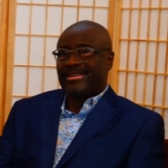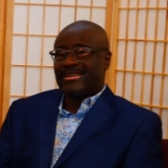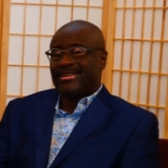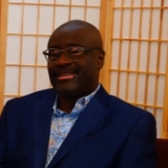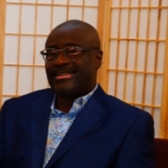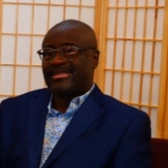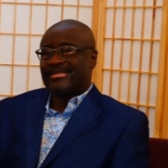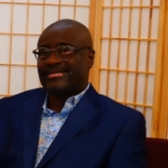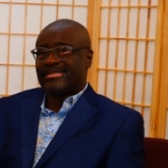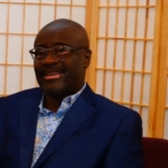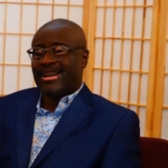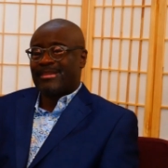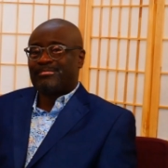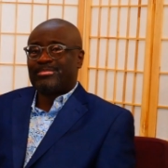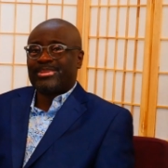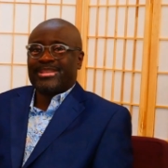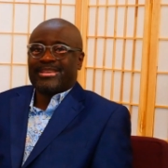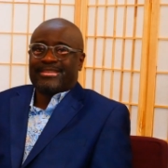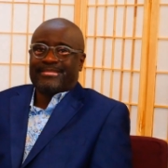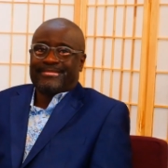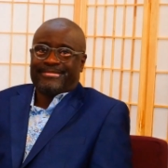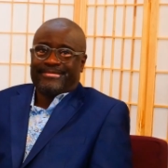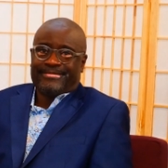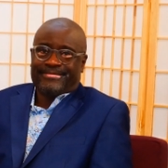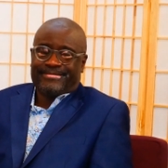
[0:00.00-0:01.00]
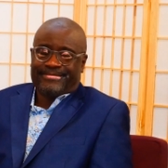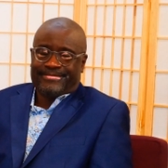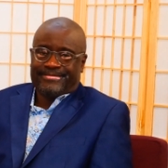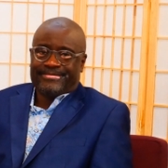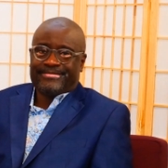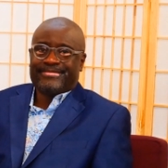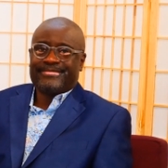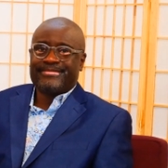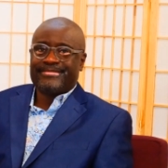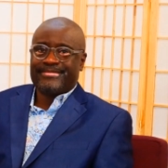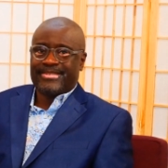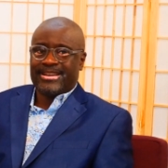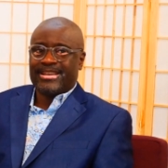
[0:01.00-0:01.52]
uh, I play
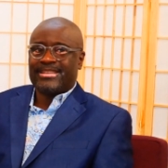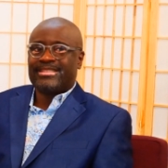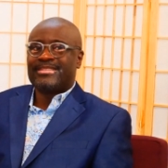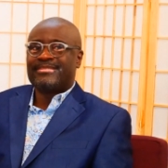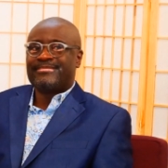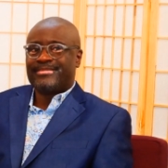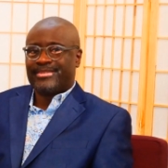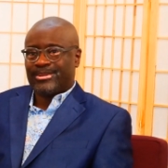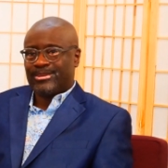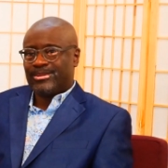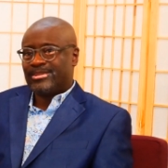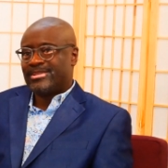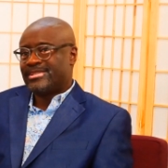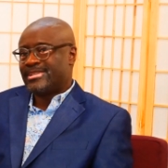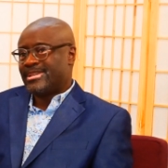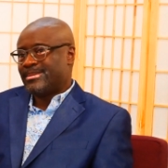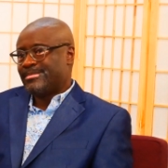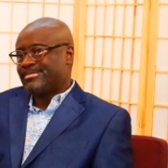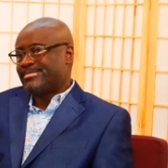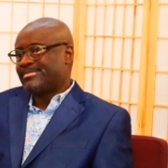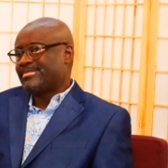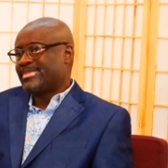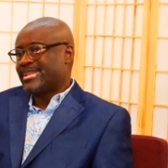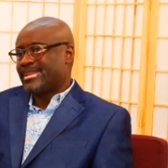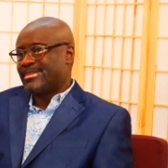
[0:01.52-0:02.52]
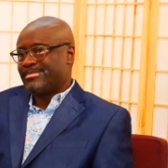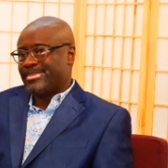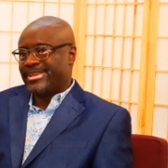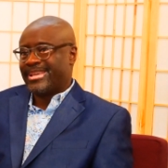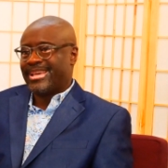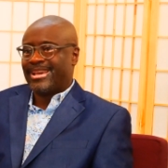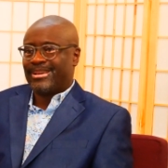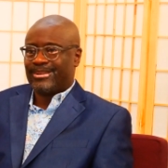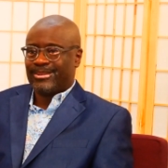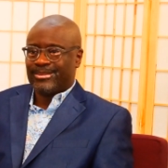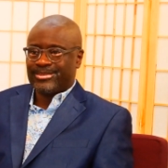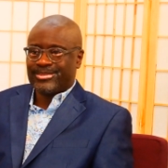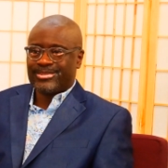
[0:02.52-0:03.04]
violin, viola, and I play
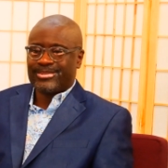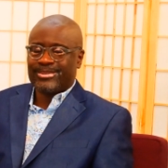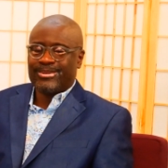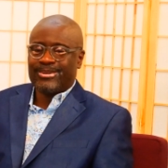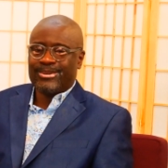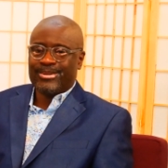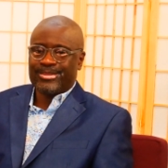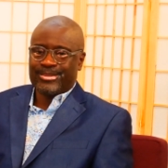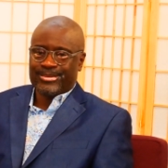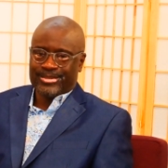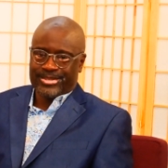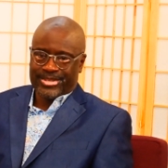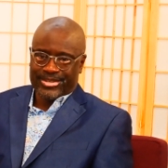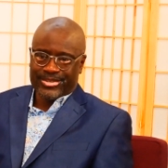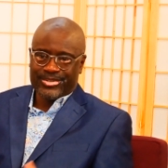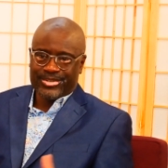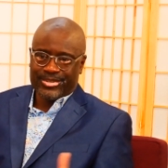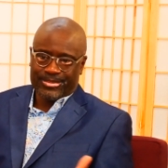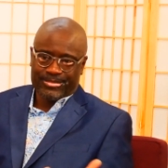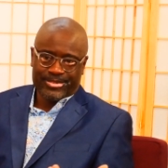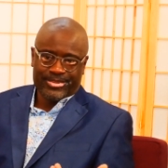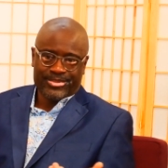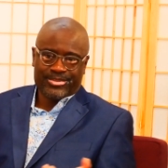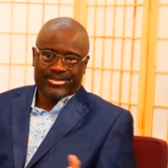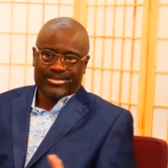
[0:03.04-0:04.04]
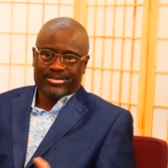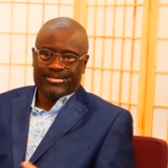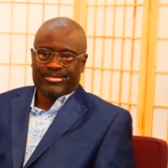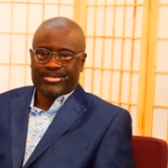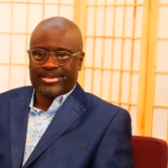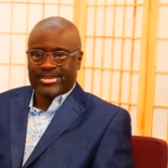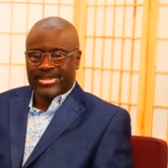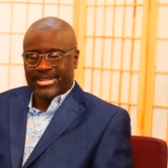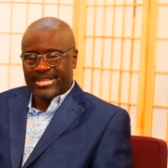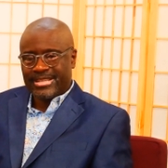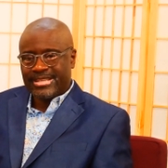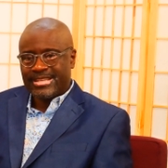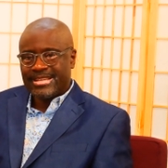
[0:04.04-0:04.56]
piano, so all those instruments were
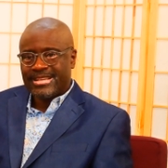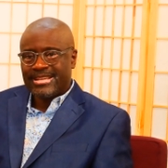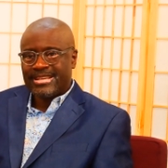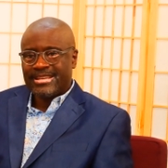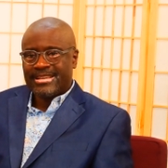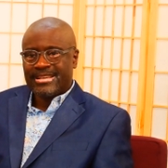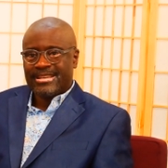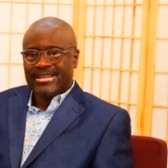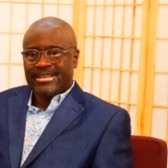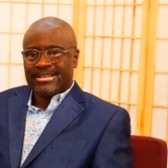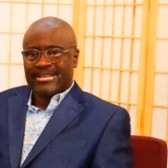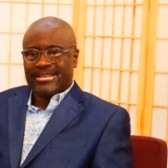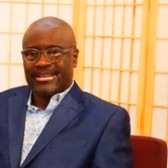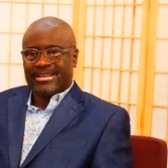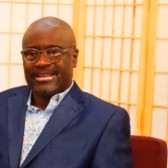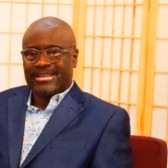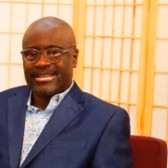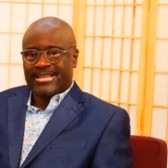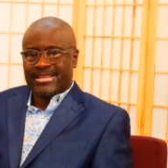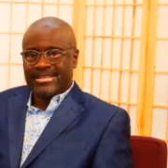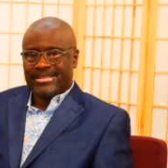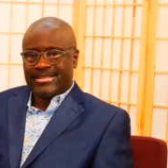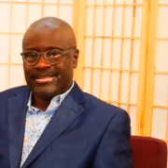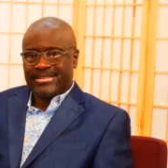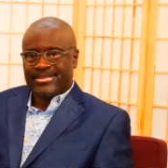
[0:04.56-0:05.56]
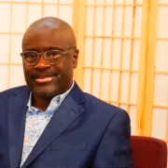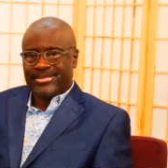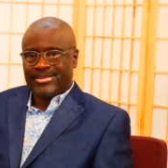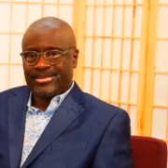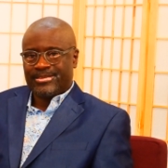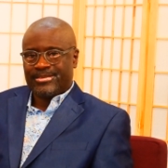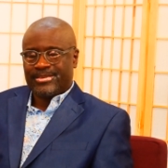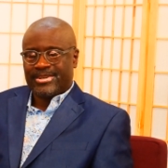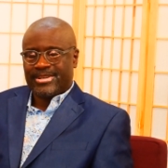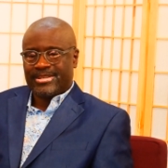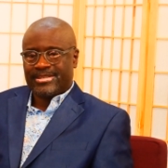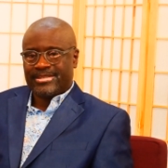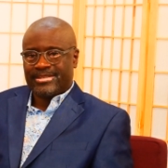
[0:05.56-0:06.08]
pretty uh, easy
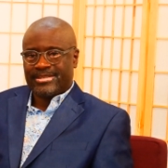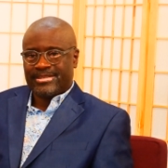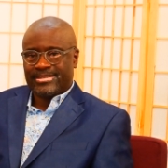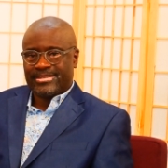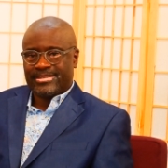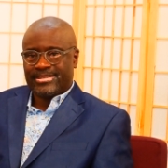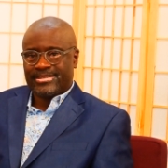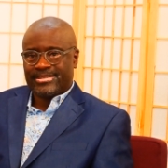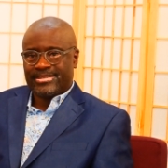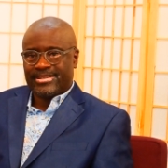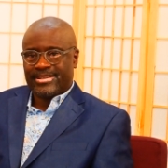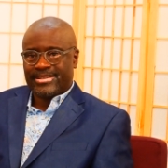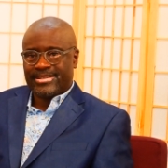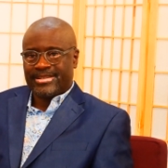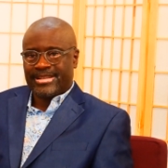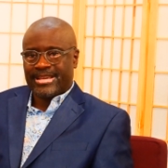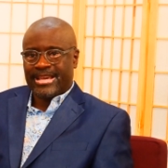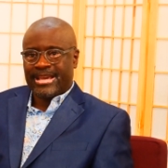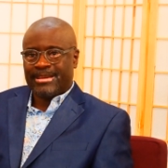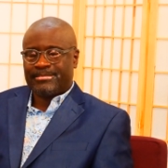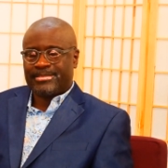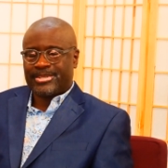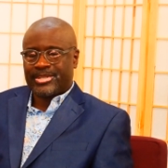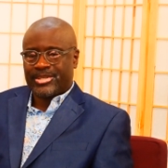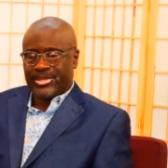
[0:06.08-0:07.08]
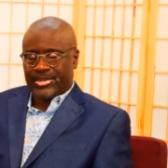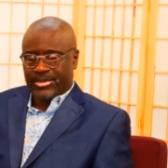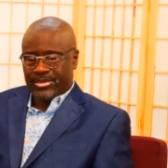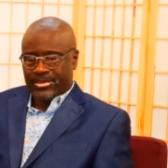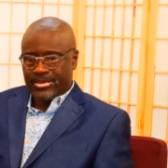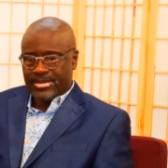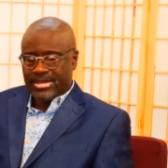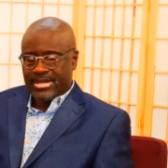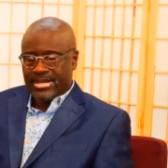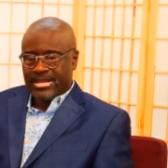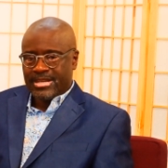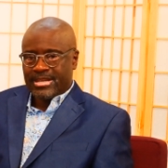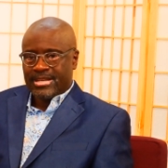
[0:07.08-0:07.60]
to, uh, to, to, to, adapt to.
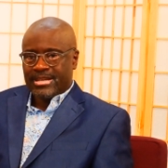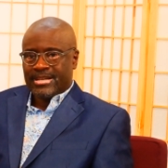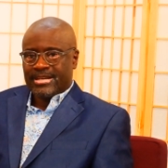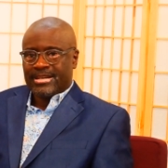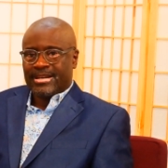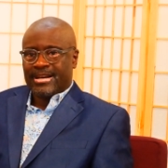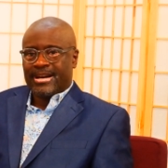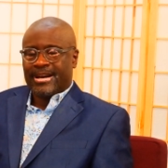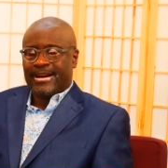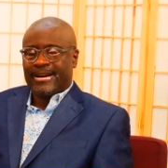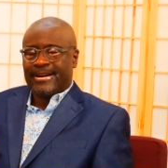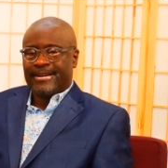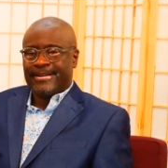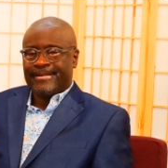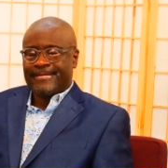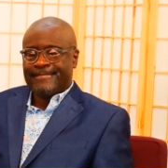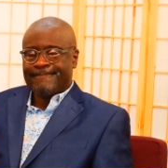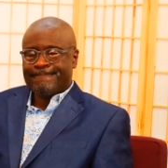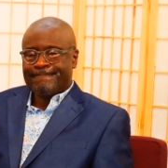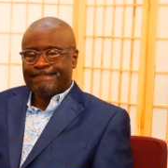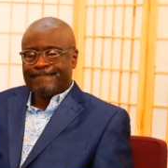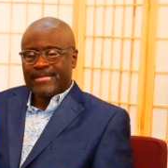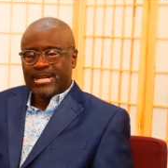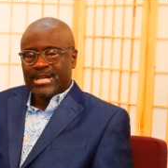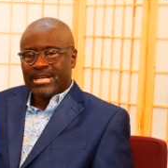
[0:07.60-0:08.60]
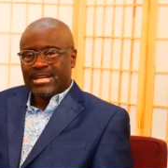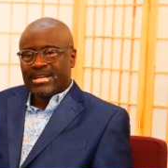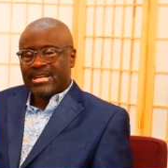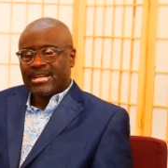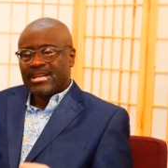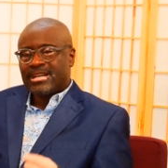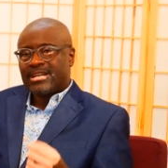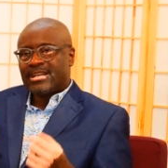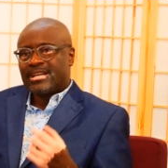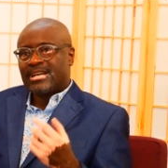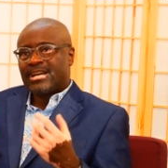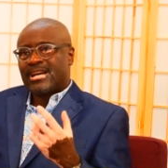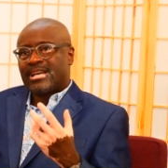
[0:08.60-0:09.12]
Um,
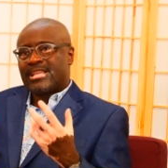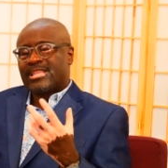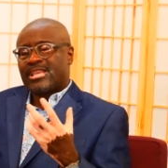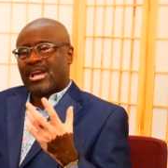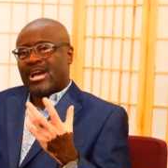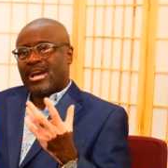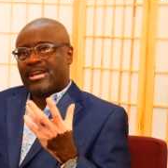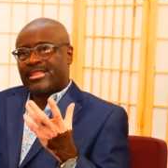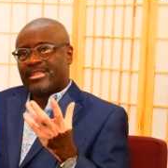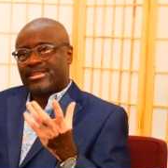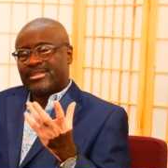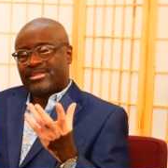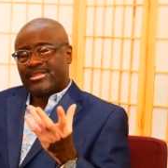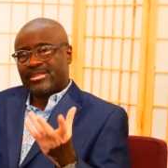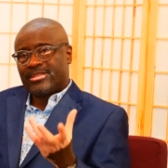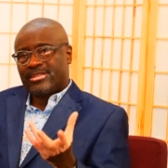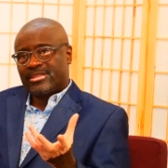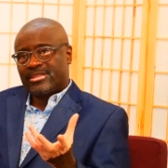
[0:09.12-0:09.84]
the, the,